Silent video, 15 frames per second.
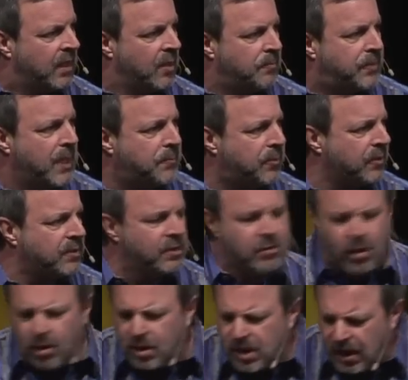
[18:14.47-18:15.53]
Um, people
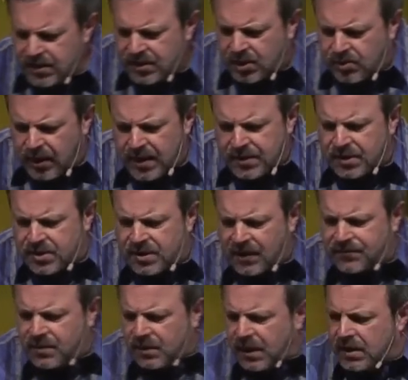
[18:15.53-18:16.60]
do all kinds of crazy
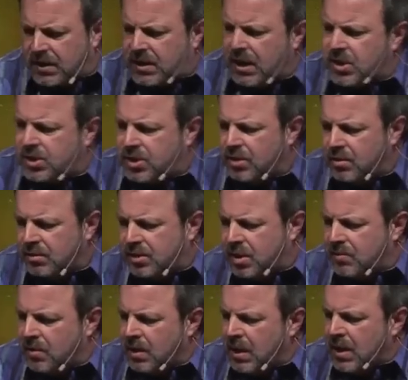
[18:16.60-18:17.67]
stuff to like get you
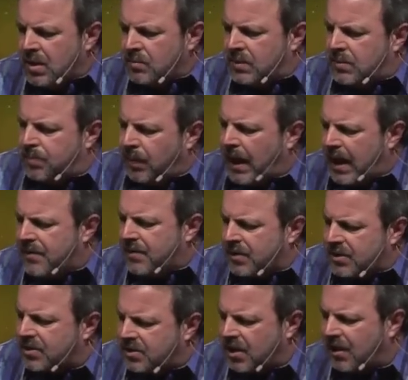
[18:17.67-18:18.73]
to buy
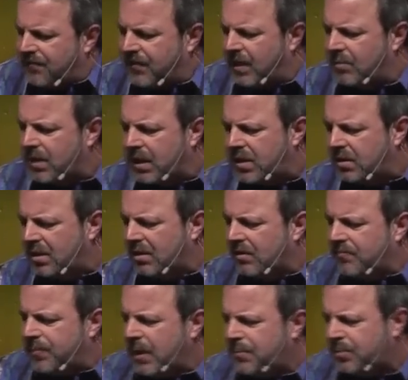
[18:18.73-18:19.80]
their stuff. And I'm like, you
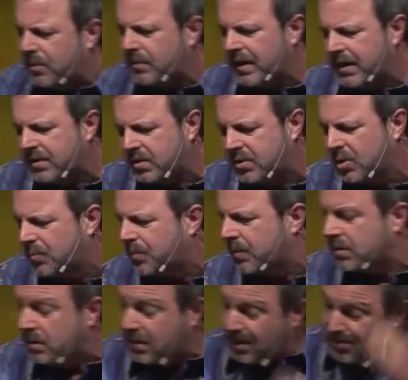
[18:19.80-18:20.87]
know, if people are that
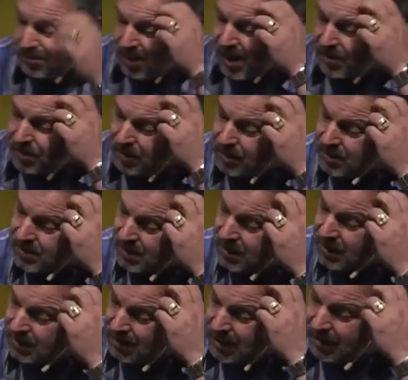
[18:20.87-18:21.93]
stupid, you can buy burgers there.
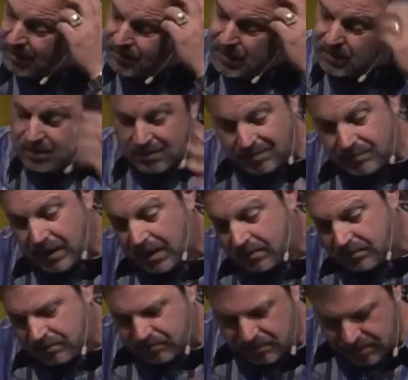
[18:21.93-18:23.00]
You know, I mean, I'm
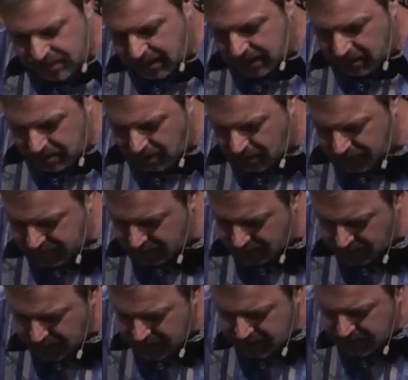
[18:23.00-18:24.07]
not saying Carl's
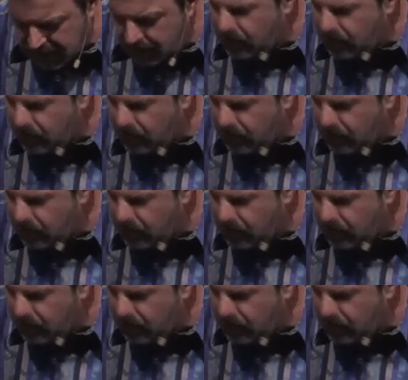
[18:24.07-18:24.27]
Jr., I'm just